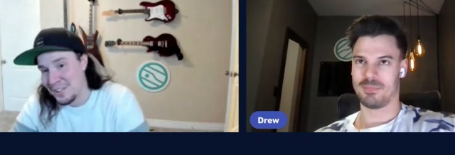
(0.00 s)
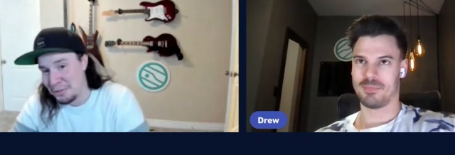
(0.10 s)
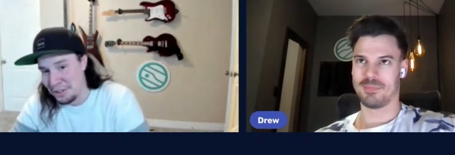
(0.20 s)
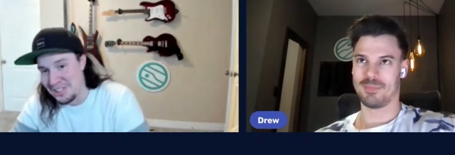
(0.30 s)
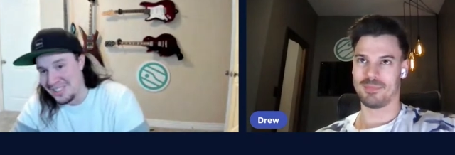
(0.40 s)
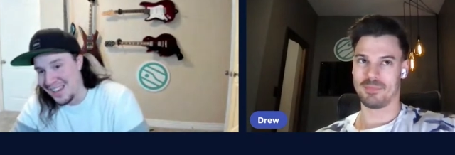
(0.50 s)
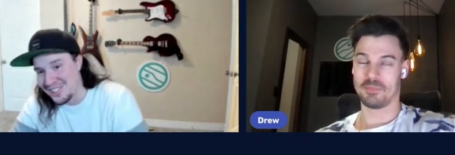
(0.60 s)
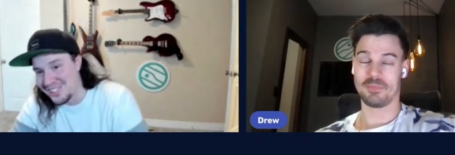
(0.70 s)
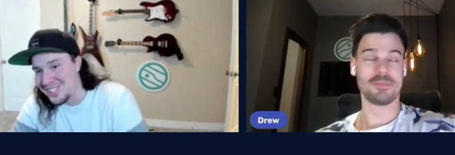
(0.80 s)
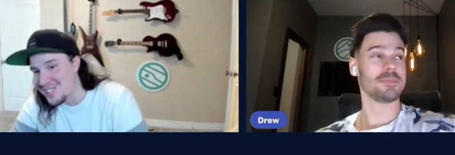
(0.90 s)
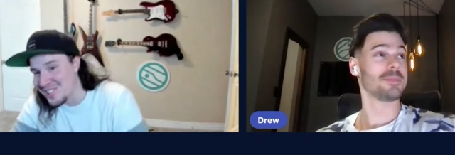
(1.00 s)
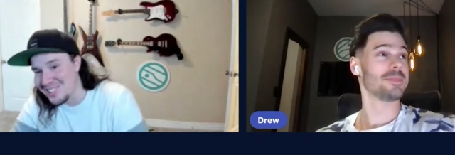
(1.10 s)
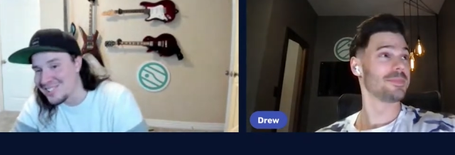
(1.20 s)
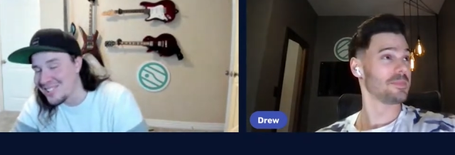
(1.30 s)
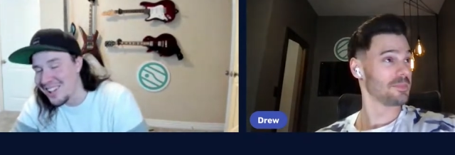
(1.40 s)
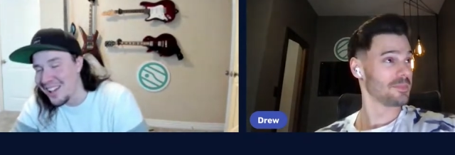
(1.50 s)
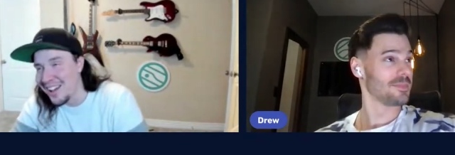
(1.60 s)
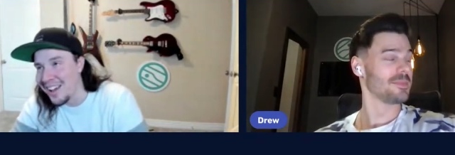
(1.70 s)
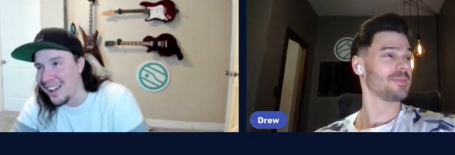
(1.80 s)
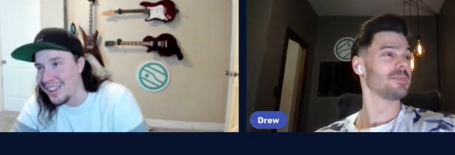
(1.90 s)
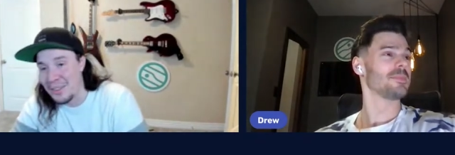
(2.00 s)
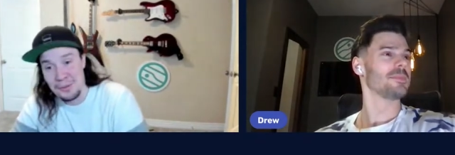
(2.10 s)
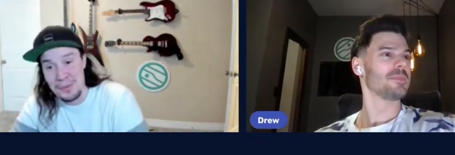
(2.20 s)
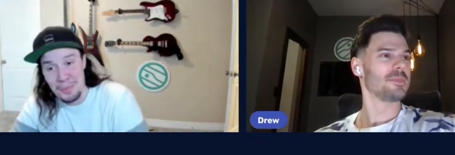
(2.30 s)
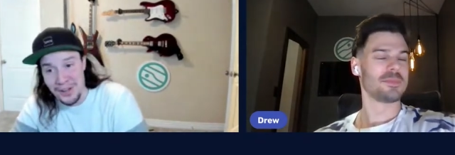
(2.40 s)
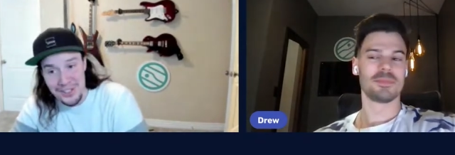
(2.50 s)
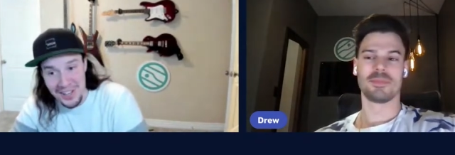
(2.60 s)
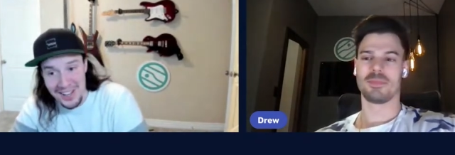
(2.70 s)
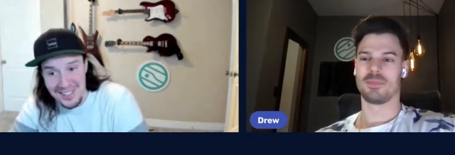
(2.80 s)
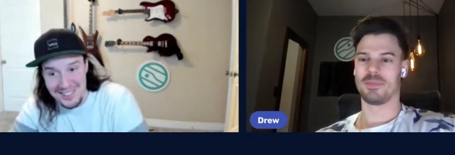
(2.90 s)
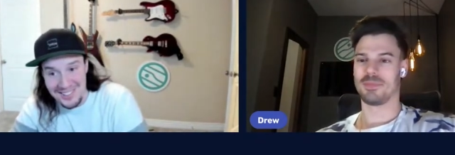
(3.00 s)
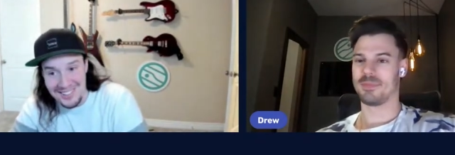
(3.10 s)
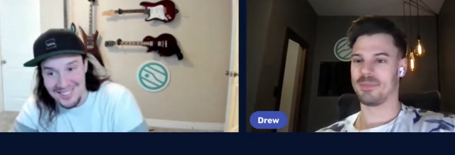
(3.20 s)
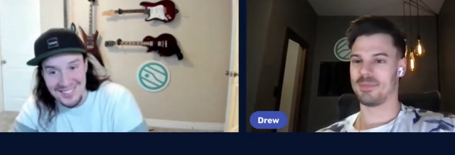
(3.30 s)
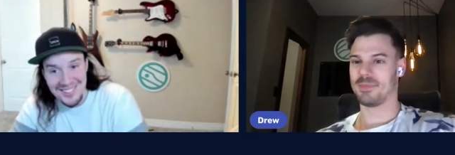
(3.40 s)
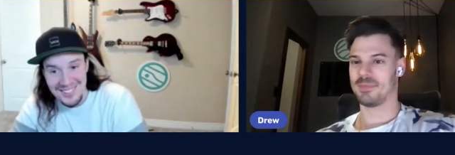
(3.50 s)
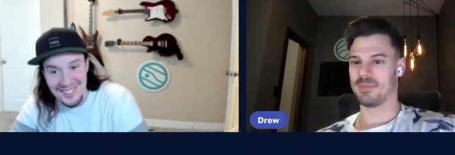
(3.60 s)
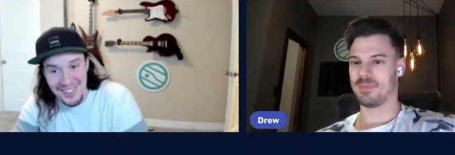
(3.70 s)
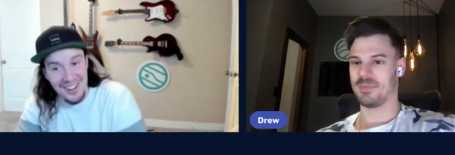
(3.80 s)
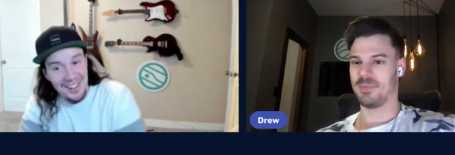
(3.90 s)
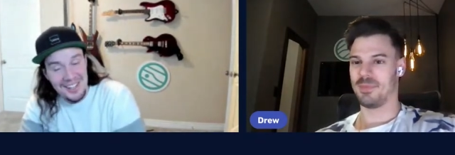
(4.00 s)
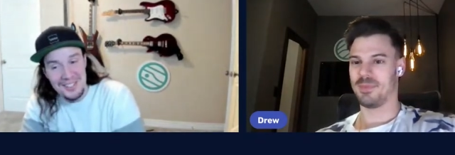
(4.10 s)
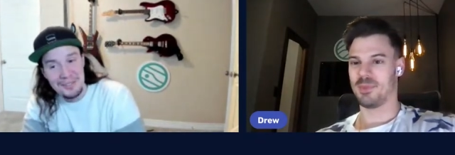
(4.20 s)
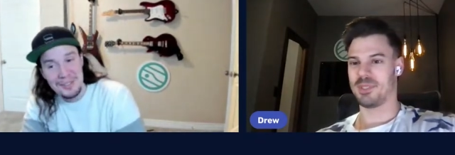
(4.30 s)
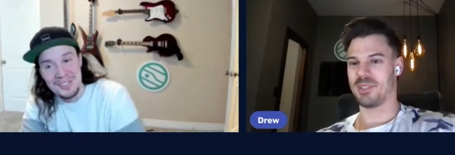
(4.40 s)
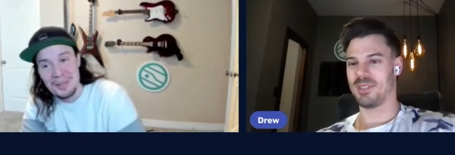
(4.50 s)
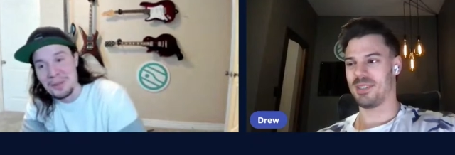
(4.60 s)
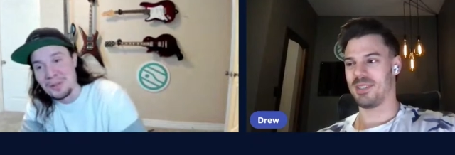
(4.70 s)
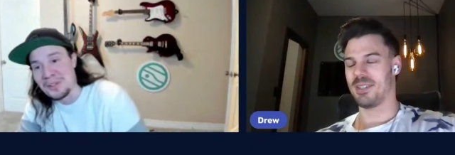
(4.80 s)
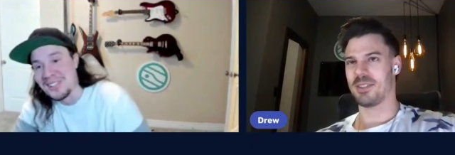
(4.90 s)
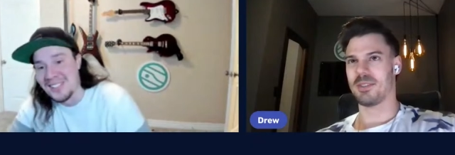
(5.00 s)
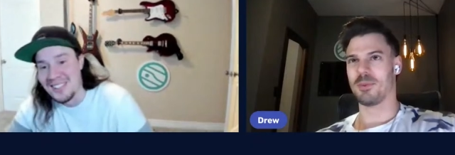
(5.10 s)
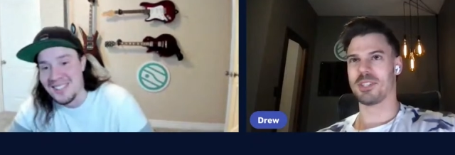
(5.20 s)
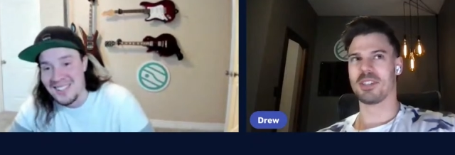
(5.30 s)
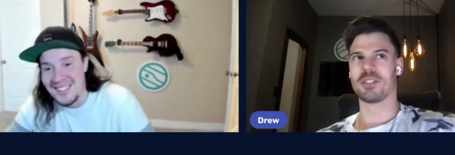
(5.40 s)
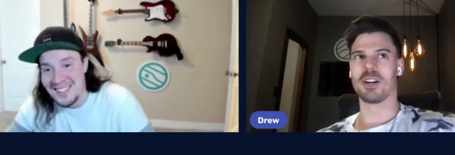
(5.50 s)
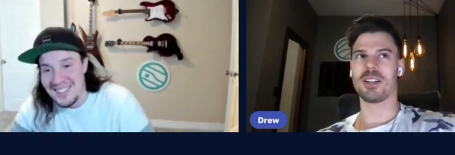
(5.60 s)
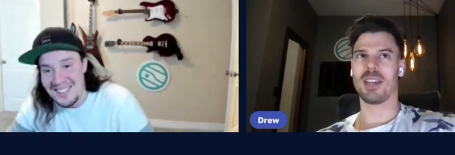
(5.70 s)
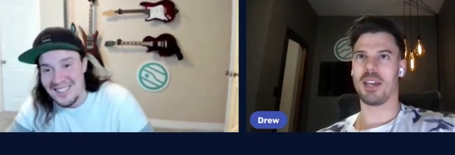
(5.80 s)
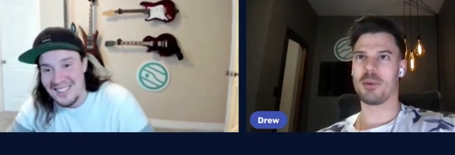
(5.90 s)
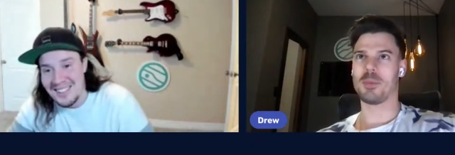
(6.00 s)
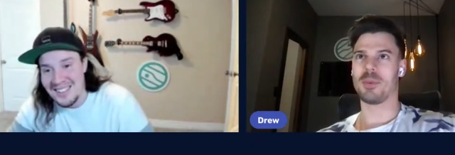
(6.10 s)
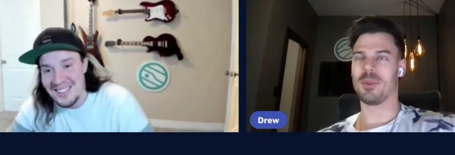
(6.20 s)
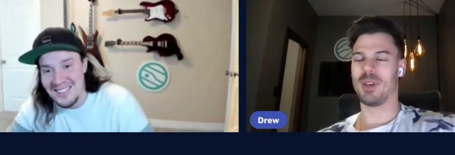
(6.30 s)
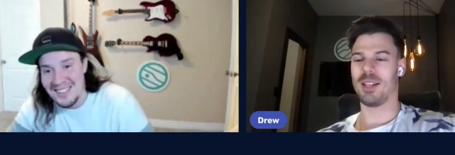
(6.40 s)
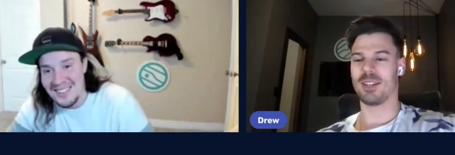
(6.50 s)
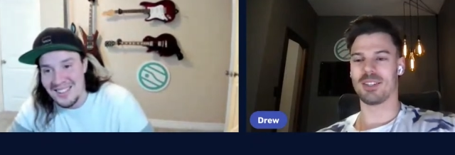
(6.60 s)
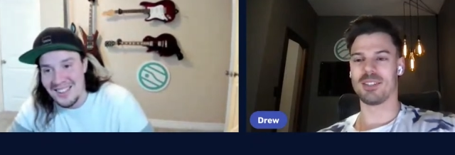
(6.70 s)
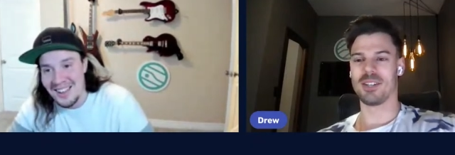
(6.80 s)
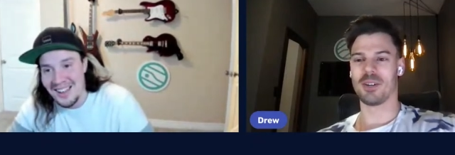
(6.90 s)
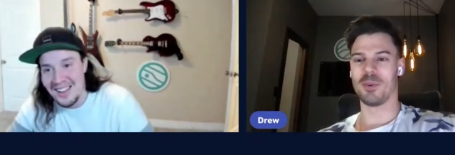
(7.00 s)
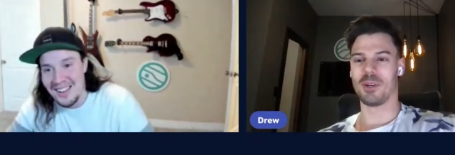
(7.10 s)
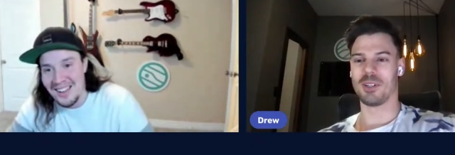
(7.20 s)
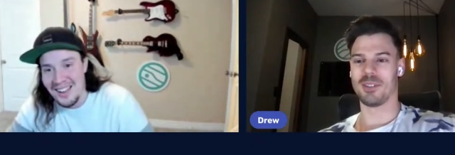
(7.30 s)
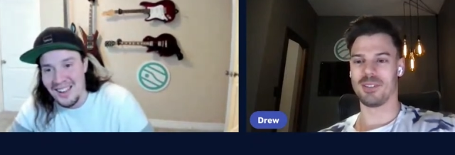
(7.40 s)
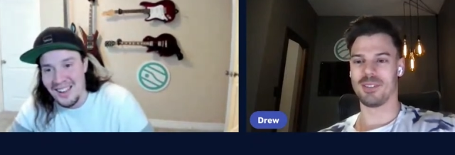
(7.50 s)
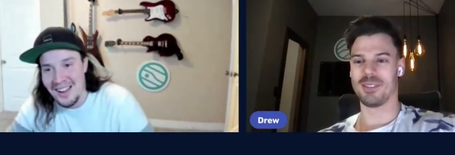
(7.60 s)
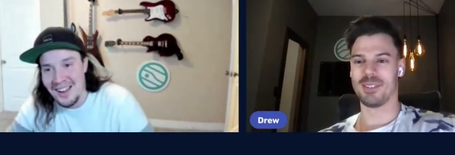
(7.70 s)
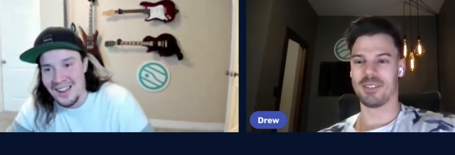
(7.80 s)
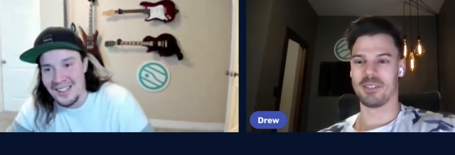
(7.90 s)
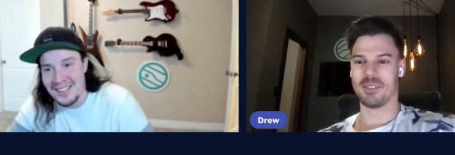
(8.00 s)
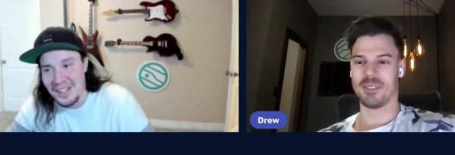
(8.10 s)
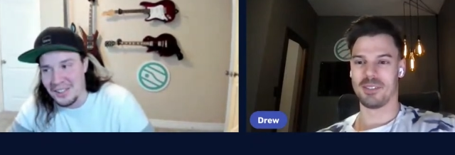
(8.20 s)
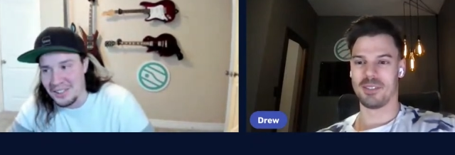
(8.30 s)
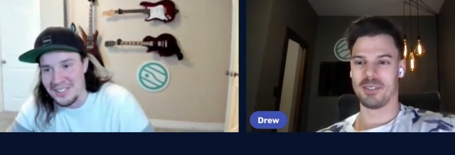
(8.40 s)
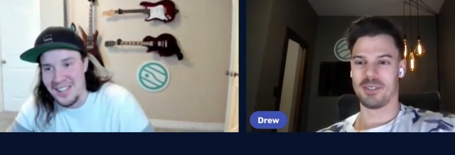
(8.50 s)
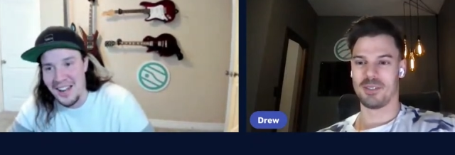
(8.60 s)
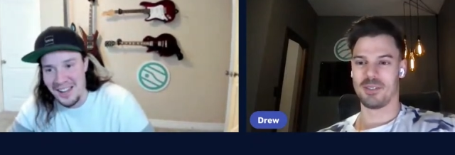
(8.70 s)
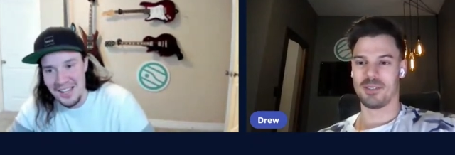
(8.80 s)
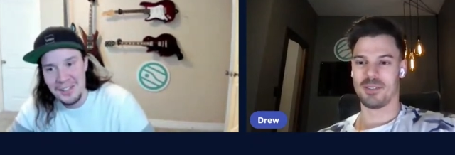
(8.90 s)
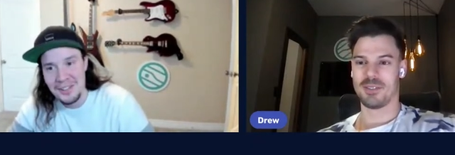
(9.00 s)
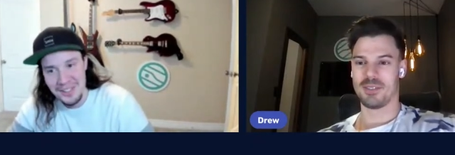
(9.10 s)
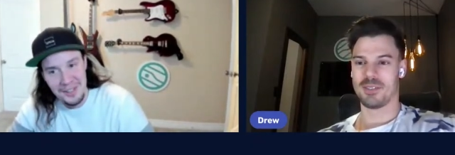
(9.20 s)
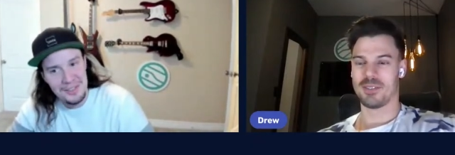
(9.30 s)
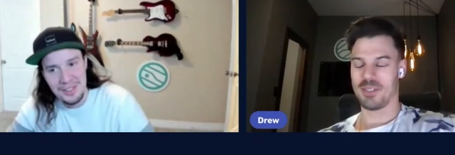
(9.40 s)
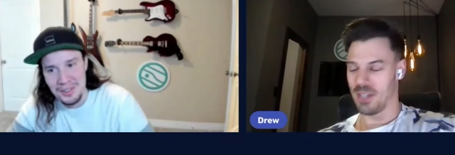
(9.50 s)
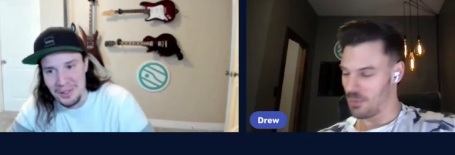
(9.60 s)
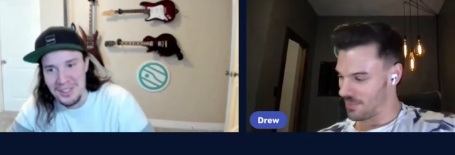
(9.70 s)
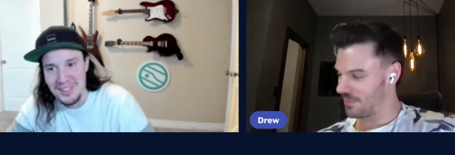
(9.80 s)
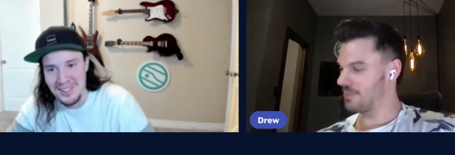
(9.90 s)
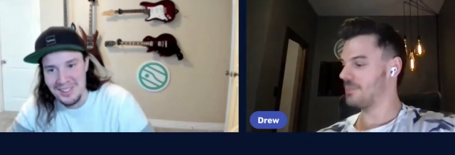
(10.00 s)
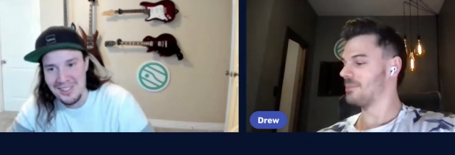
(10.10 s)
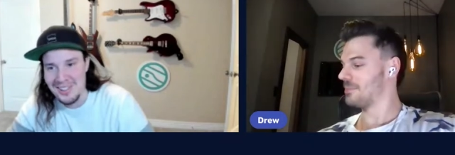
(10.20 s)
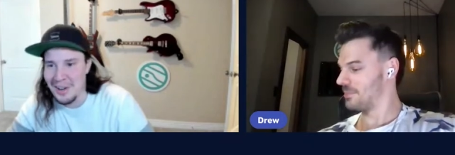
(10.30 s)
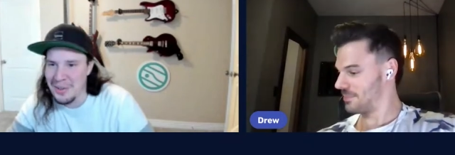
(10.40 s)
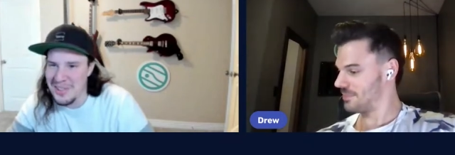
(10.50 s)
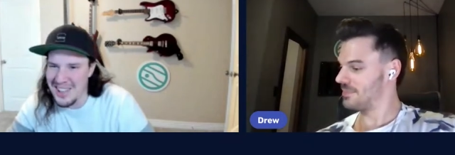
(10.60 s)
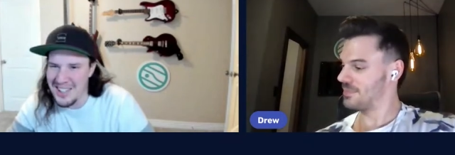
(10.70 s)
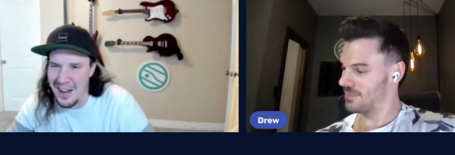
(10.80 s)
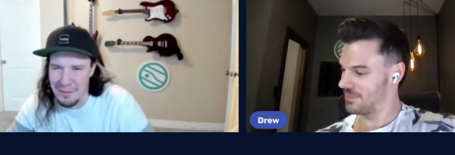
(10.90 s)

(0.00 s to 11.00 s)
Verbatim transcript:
Speaker 1: Reverse Tetris, uh, three player chess. We got a lot of stuff we could celebrate
Speaker 2: with. What's the duck game? I like the duck one.
Speaker 1: Uh, ducklings.io. That was a good yep. one. That one's like